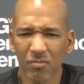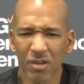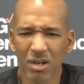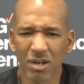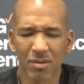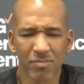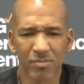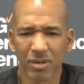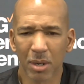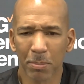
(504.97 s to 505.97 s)

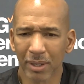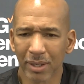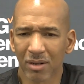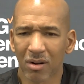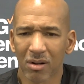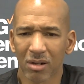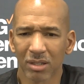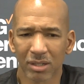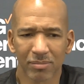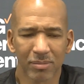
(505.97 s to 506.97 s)
a play
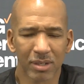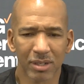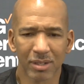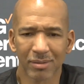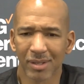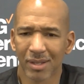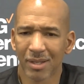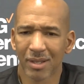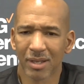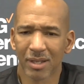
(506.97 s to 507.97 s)
call,
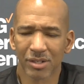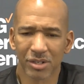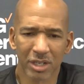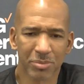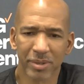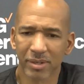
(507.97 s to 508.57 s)
an adjustment.